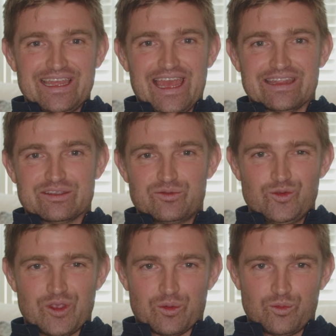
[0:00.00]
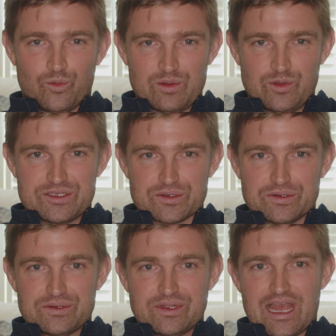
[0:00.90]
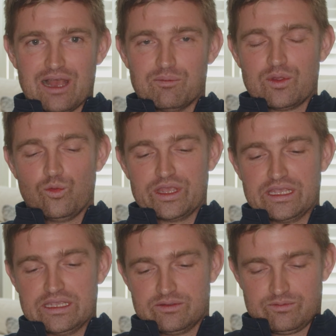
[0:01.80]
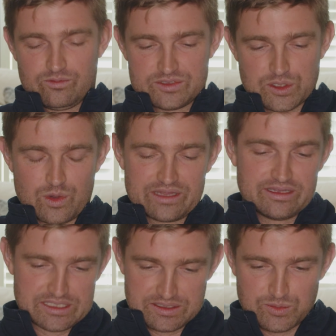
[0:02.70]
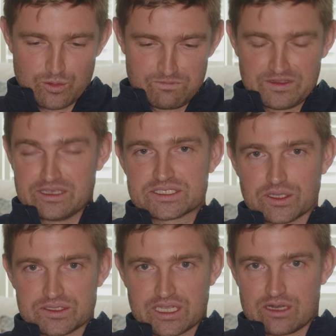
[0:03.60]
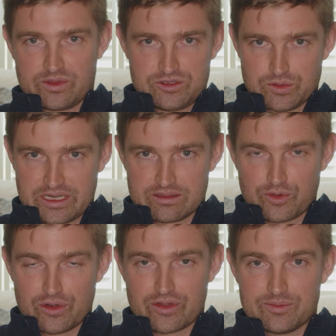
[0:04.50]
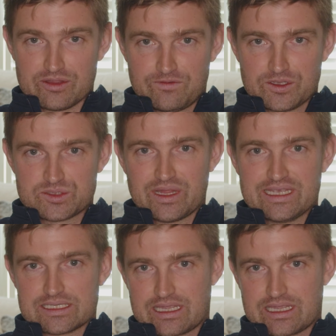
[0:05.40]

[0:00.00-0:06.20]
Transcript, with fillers: And you know, when we do, um, we so one there's a small fee associated with joining the program in the first place.